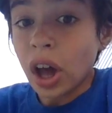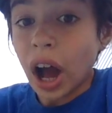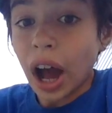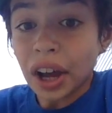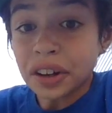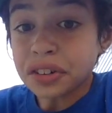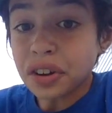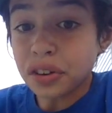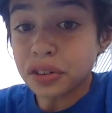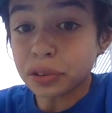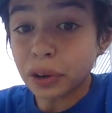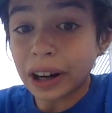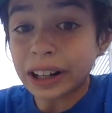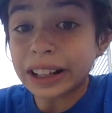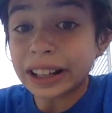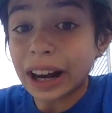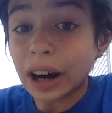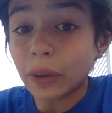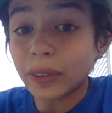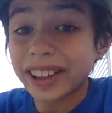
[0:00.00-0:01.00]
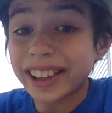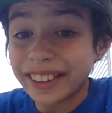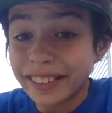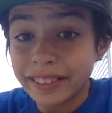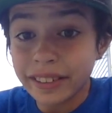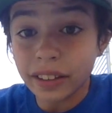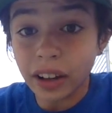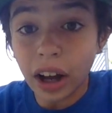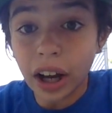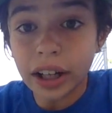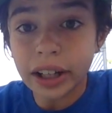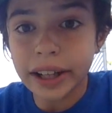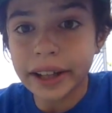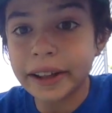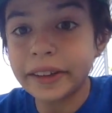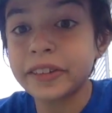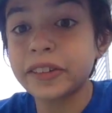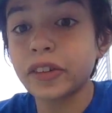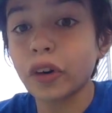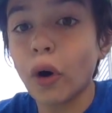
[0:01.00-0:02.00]
I just tried it out inside.
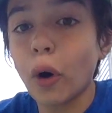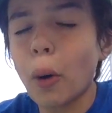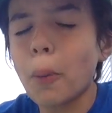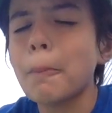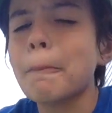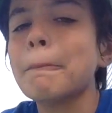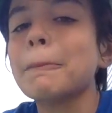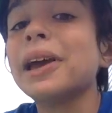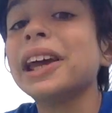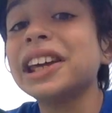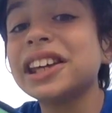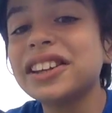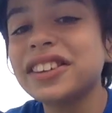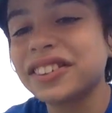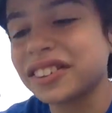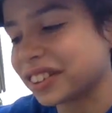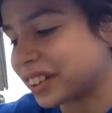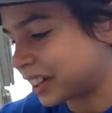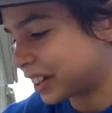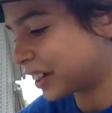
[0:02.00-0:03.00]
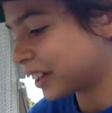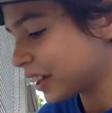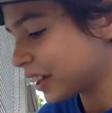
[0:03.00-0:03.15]
It's amazing.